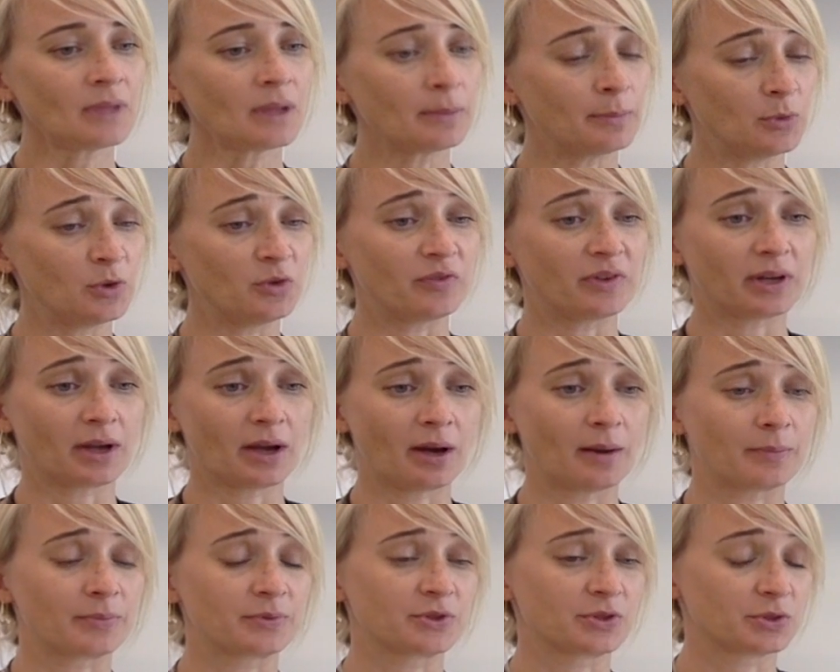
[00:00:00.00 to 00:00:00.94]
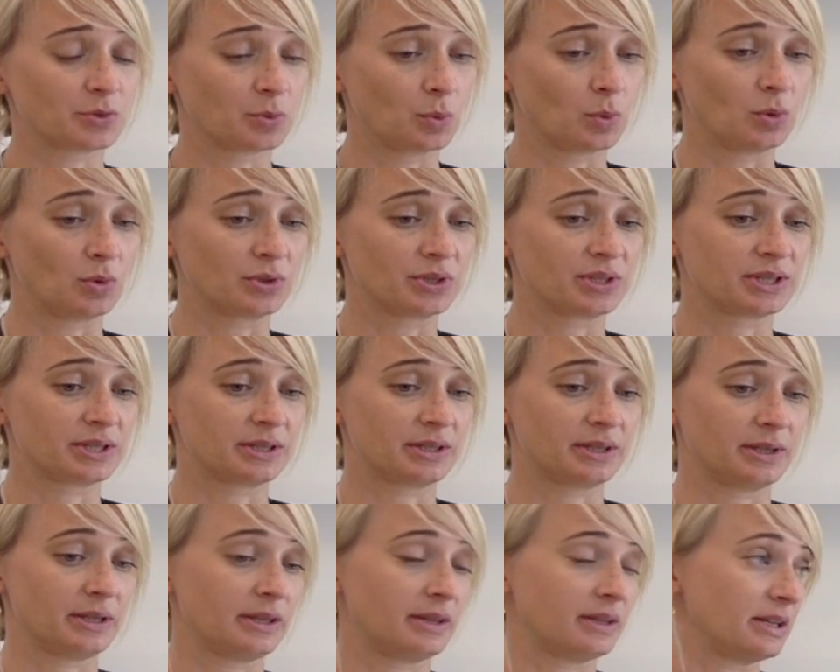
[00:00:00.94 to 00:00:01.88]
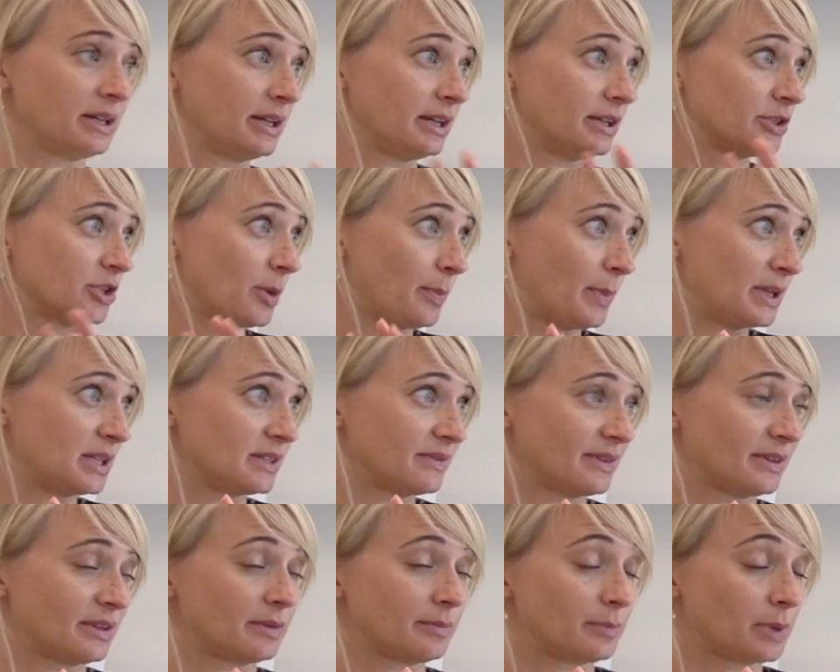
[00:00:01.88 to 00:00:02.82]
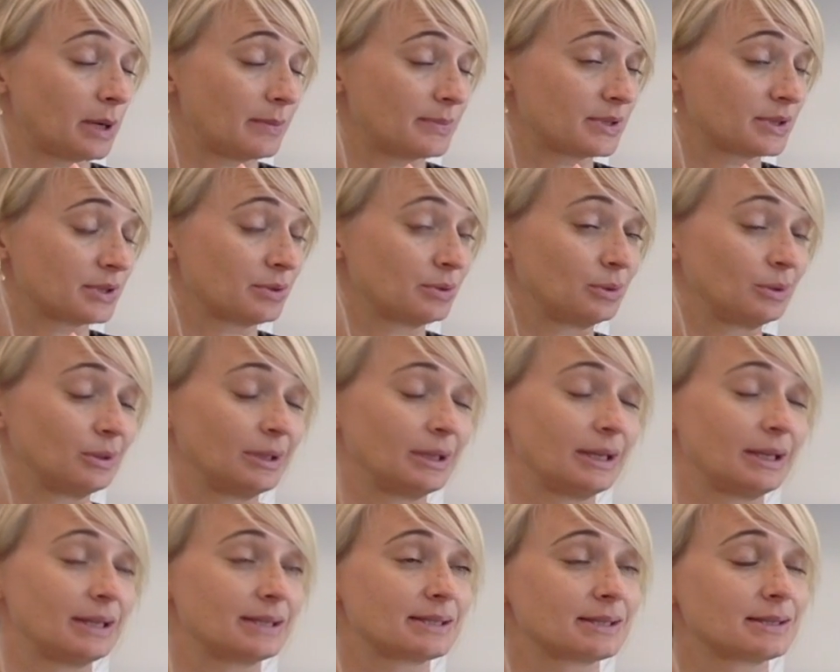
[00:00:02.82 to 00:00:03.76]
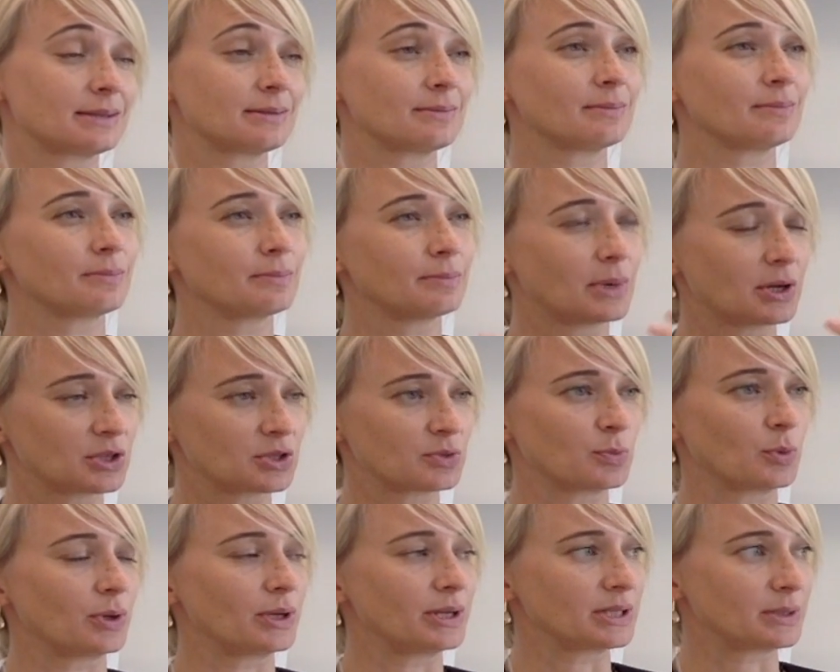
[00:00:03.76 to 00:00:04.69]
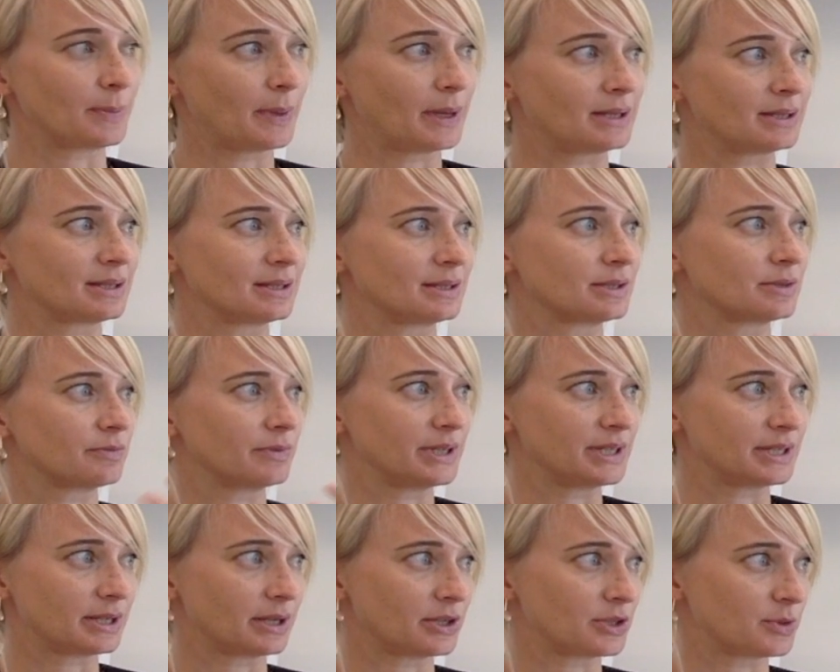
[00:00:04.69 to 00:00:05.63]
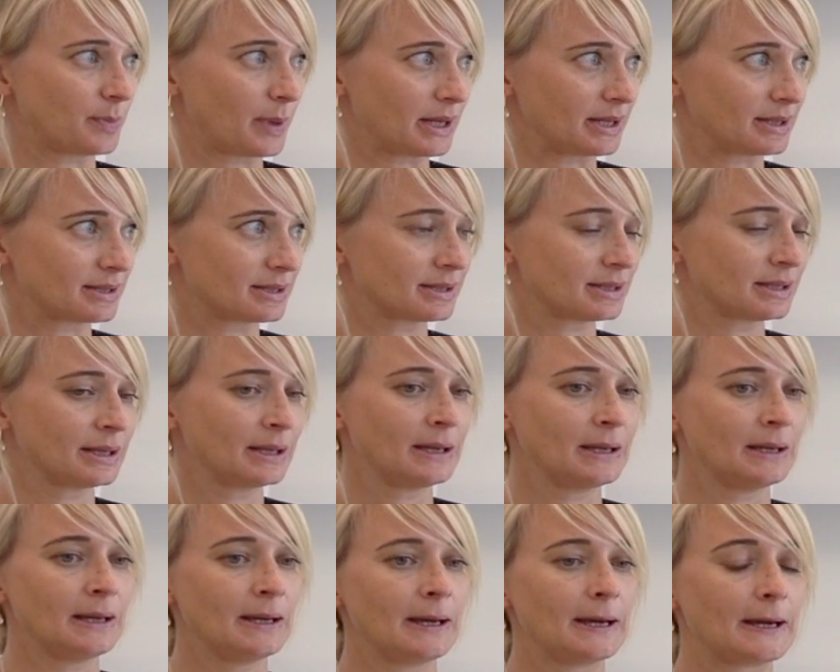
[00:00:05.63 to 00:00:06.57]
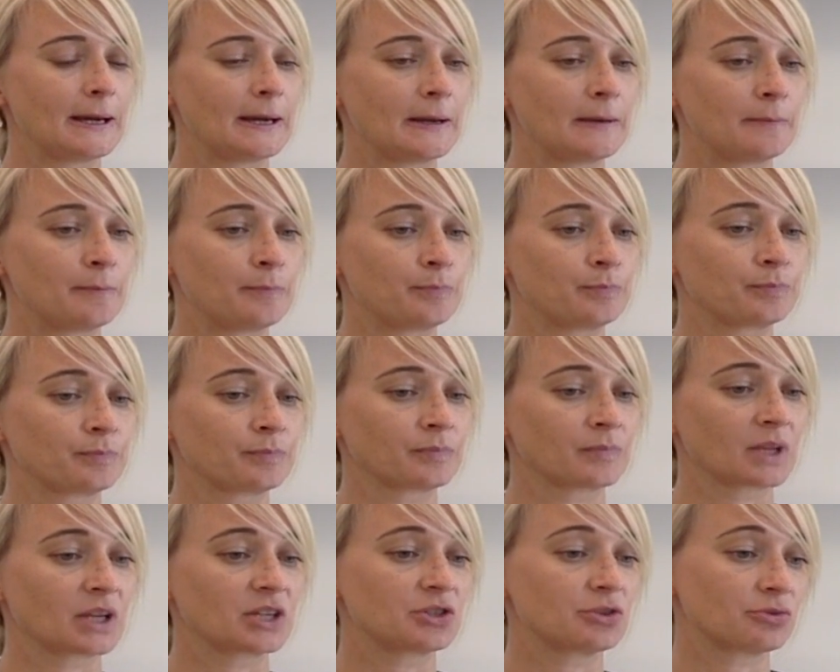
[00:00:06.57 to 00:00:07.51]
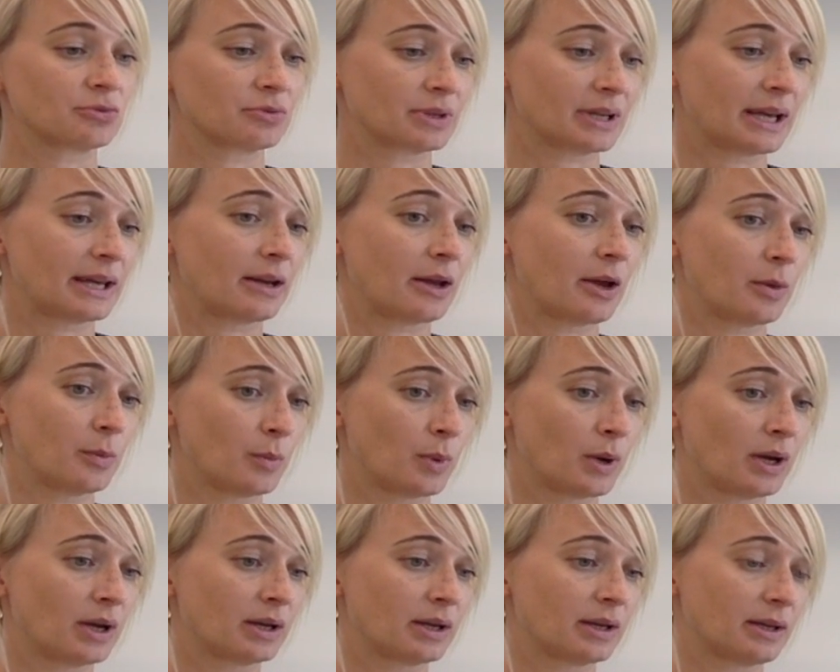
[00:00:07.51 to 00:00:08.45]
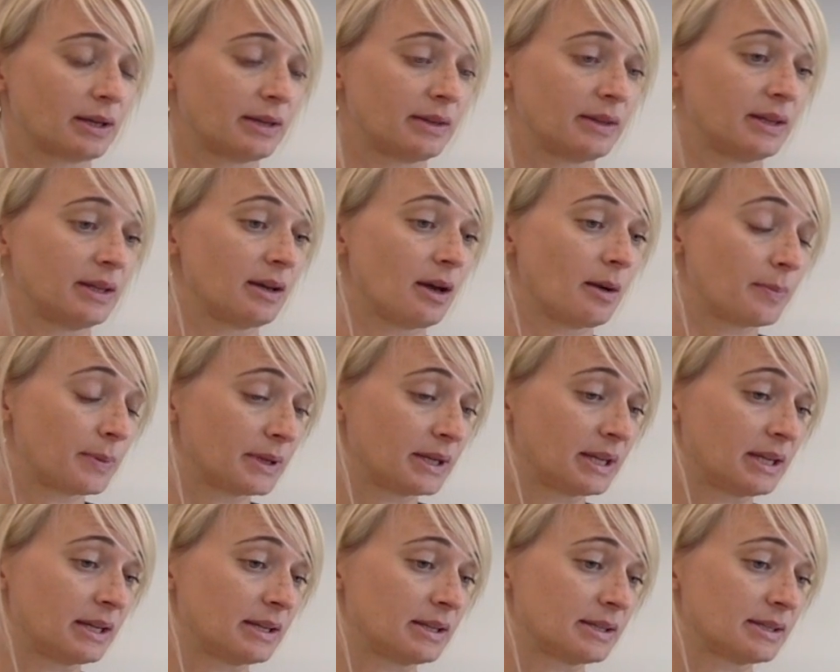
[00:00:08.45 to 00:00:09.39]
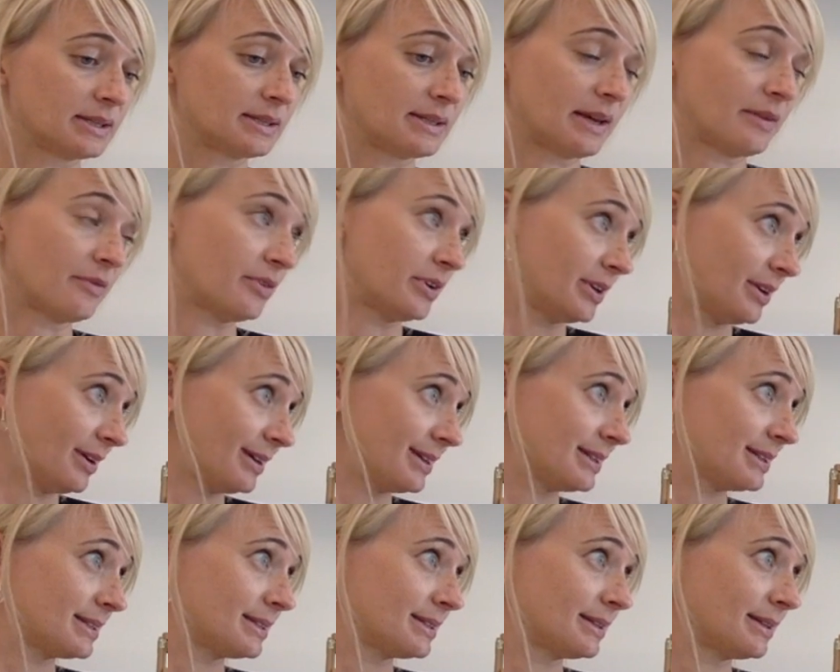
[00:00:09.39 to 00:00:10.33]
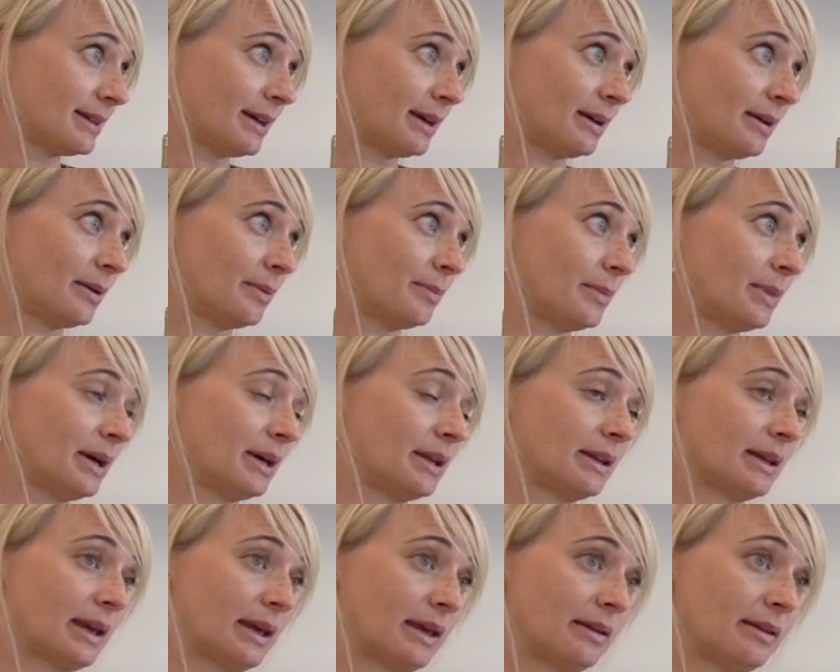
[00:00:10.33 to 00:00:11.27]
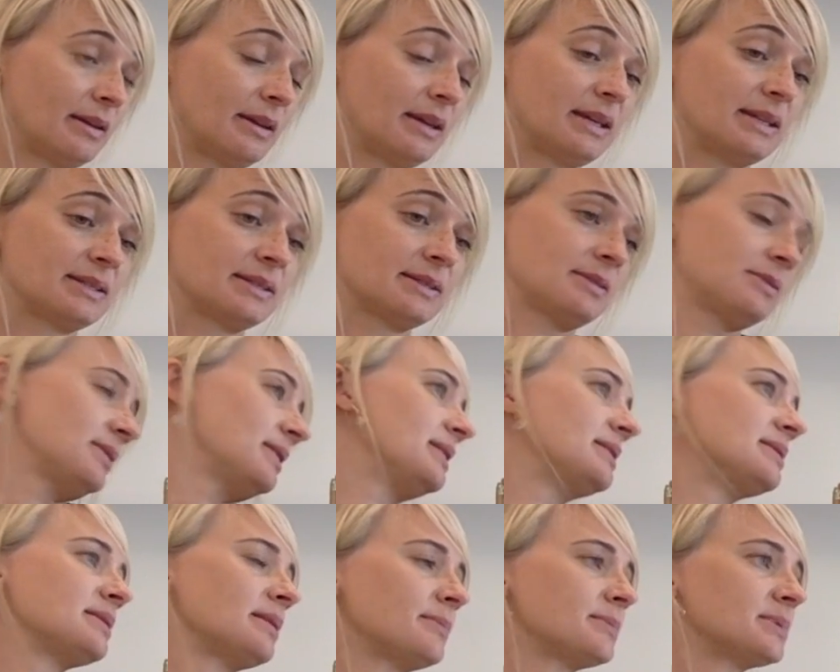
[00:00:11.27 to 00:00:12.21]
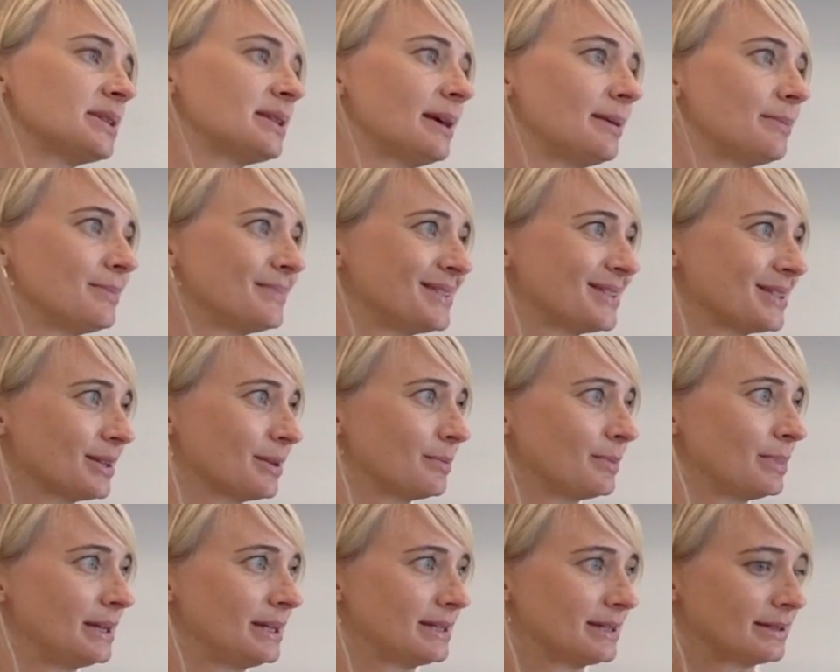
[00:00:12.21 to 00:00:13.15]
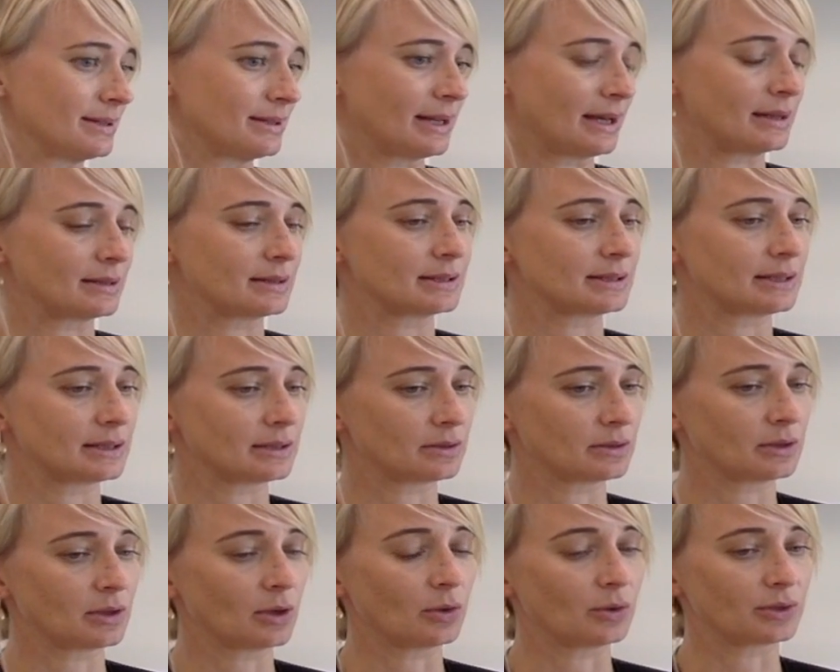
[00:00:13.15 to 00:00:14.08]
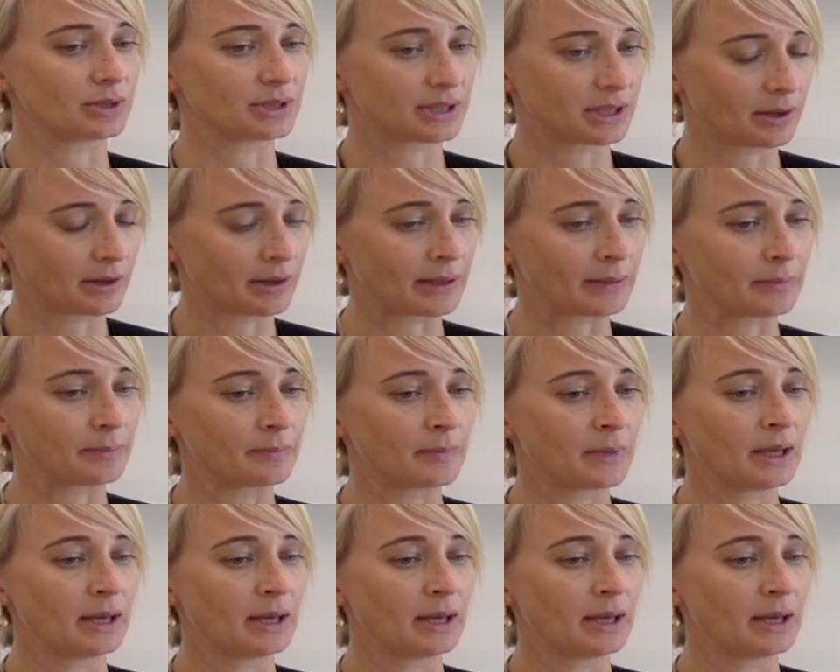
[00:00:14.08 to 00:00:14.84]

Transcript: Moving up towards the top end of the prep school, it's much more independent, research-based. Children get homework in the upper years every night, and again, it's up to them to complete it and hand it in on time.